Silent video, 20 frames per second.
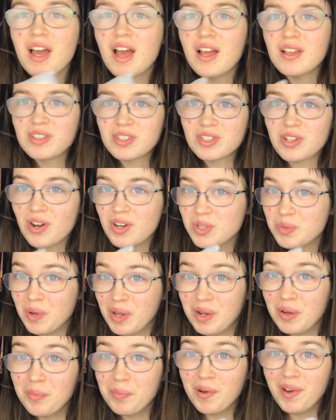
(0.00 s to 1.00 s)
Star
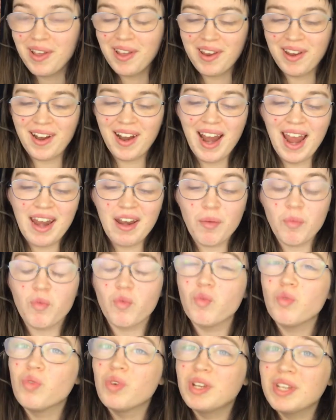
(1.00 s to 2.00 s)
Twinkle Pretty Cure, and
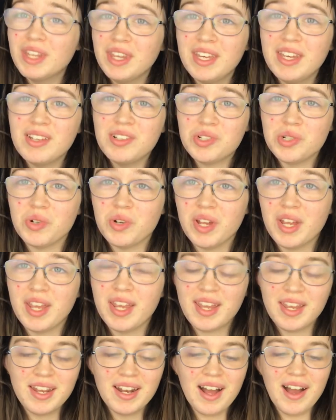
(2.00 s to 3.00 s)
I'm really enjoying
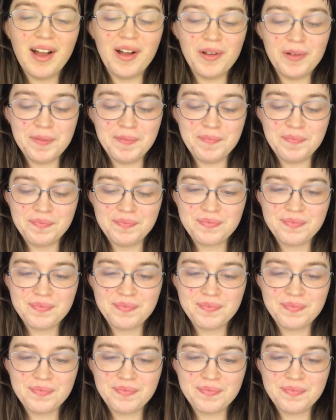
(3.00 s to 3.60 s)
it. Um,